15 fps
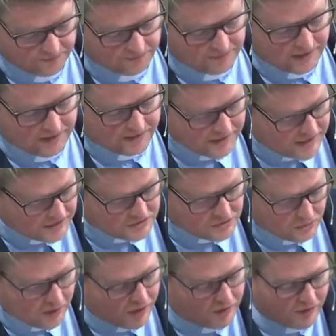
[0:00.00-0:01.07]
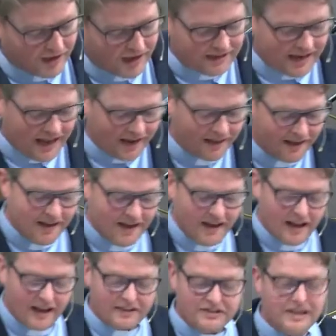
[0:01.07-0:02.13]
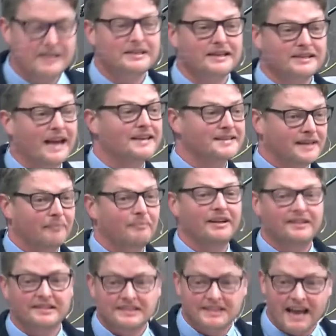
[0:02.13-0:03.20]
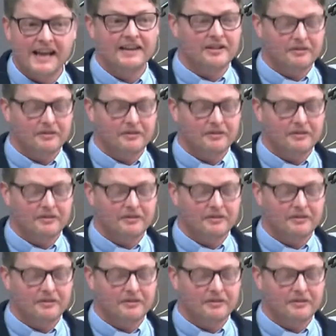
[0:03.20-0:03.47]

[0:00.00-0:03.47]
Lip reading: They think it's all over, and yet Jesus has something to say in the